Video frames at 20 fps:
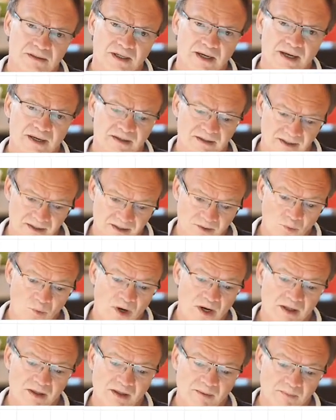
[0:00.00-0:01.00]
And in a
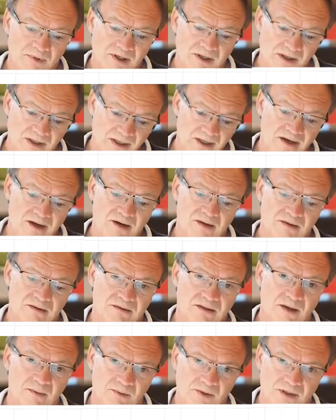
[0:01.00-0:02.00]
while I'm going to
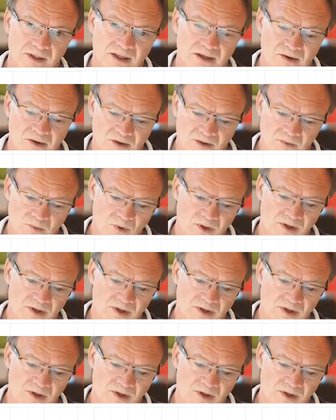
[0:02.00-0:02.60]
double click on